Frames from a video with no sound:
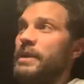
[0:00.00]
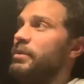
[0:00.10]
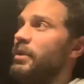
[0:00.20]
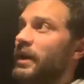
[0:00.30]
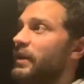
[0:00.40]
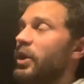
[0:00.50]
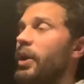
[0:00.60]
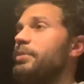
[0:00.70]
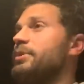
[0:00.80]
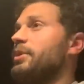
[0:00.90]
with people I
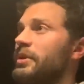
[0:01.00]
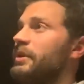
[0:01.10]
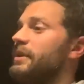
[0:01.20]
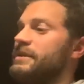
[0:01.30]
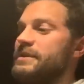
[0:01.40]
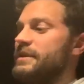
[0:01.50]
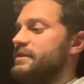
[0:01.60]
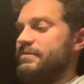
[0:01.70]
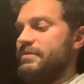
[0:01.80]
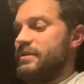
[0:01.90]
look up to. And it's,
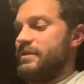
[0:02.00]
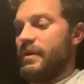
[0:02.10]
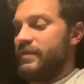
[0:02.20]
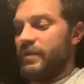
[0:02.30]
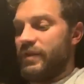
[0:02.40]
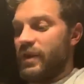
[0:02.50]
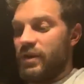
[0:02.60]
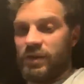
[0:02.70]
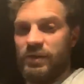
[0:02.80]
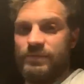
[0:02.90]
it's, it's I feel very
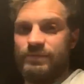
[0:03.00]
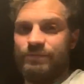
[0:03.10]
lucky.